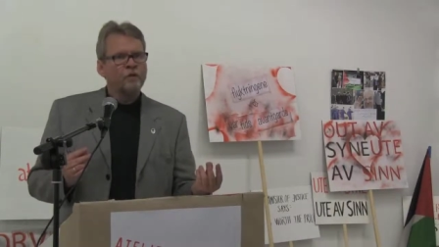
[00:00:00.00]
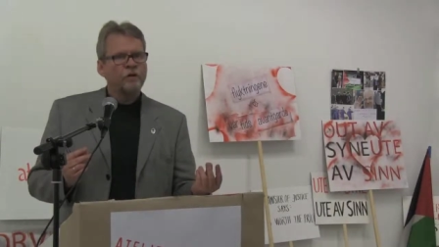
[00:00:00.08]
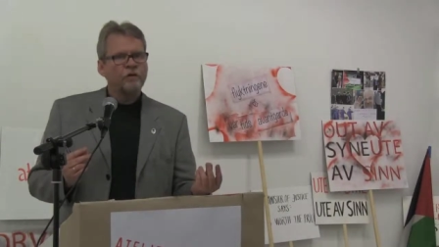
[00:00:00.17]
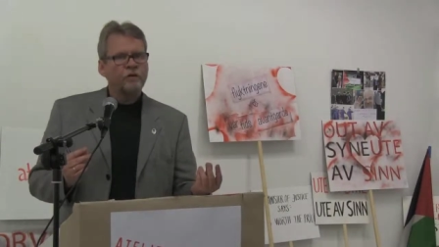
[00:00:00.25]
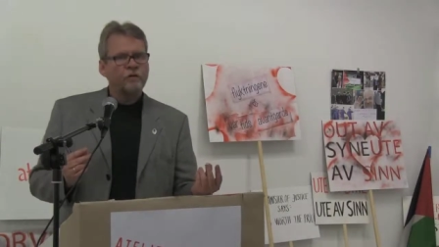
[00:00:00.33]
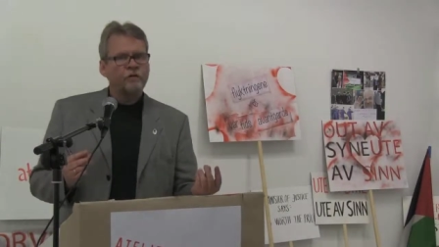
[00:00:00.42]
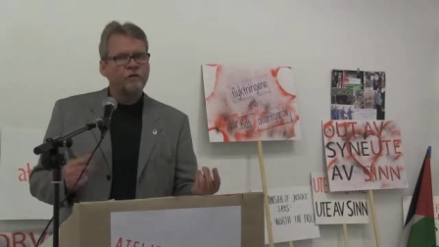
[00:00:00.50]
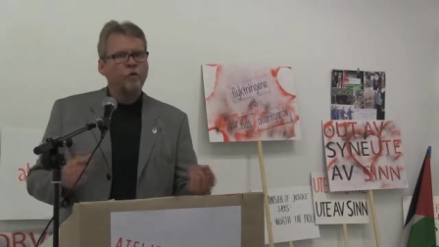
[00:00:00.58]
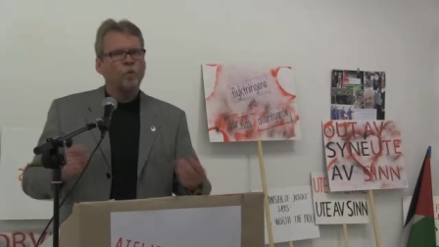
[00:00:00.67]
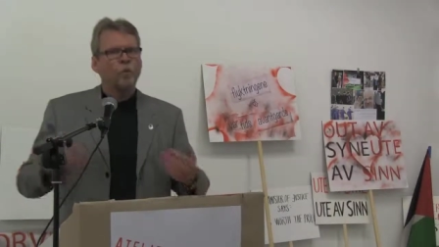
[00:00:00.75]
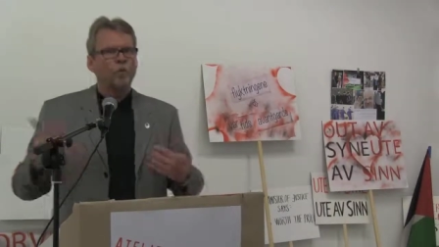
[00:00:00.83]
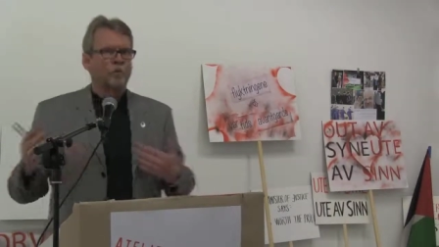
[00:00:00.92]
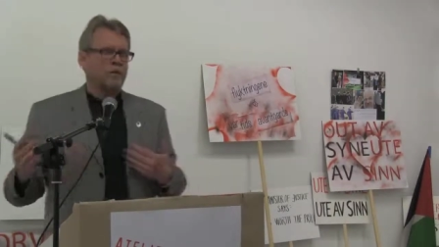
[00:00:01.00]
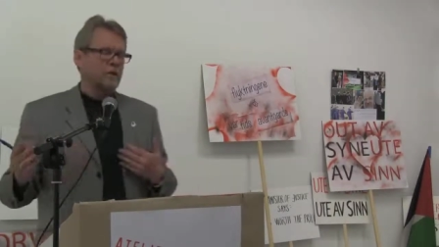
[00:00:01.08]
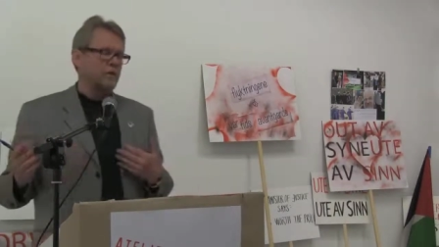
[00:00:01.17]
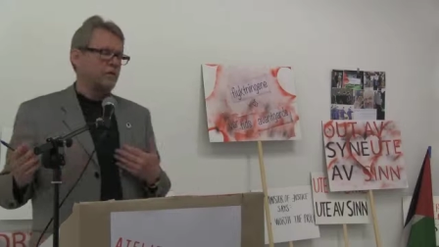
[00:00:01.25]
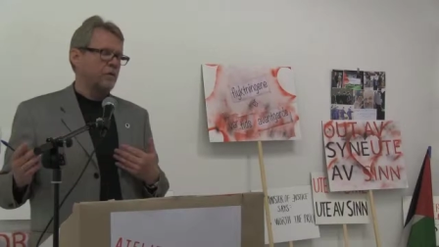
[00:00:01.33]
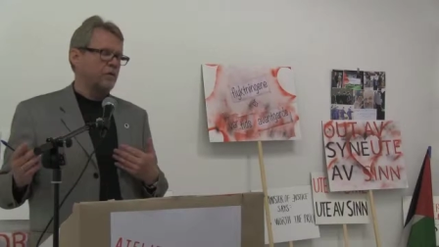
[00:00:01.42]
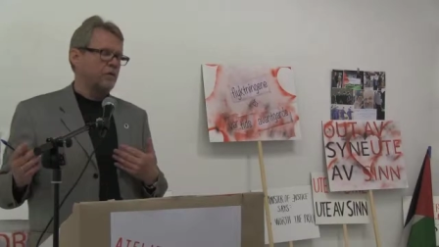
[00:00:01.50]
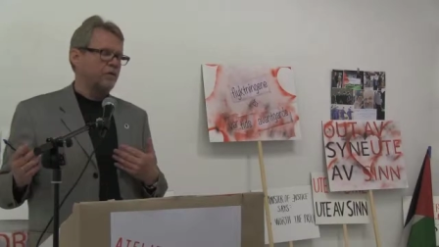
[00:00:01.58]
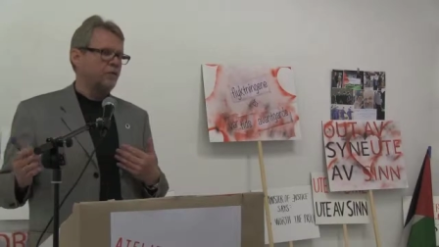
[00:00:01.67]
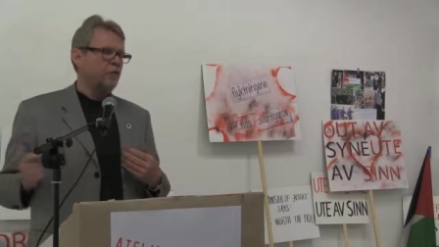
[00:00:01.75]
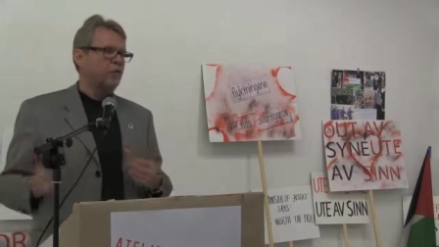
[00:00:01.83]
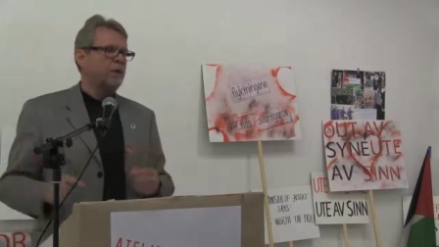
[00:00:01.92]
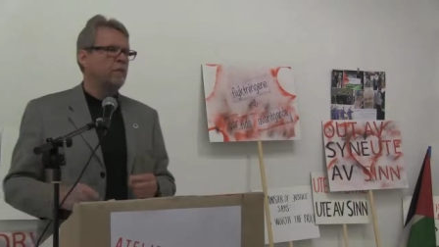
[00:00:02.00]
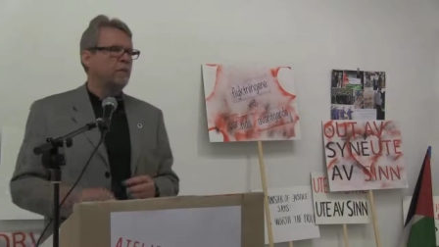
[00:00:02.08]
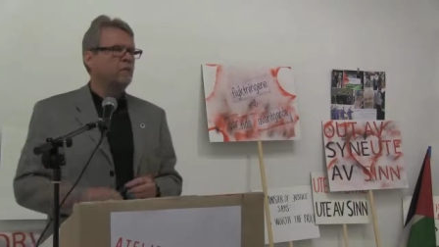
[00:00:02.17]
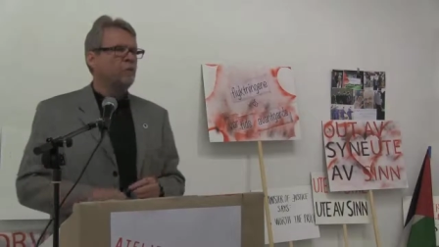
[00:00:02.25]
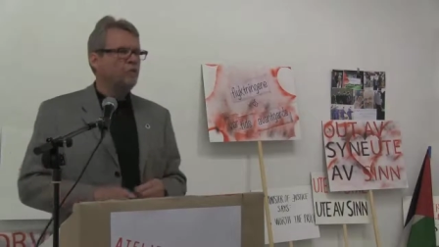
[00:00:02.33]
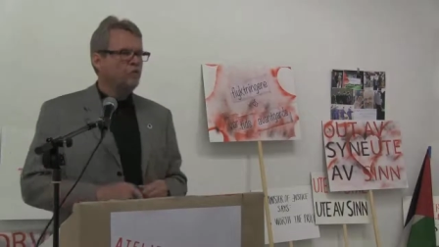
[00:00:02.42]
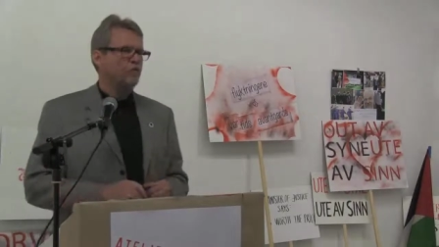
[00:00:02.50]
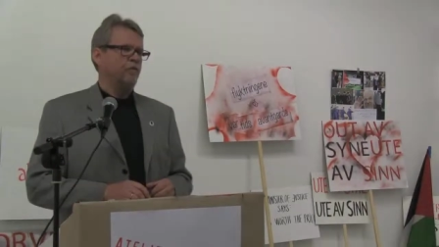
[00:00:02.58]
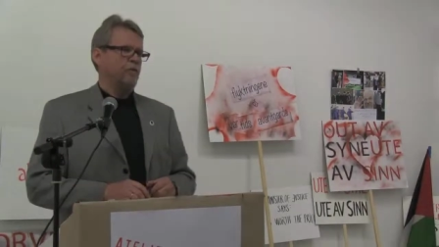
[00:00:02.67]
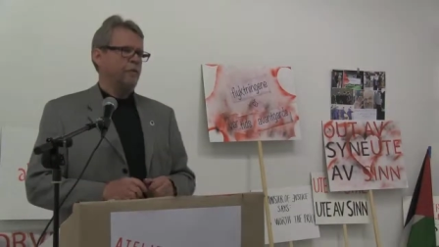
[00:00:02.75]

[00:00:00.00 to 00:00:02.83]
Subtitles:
countries to what kind of countries do people move?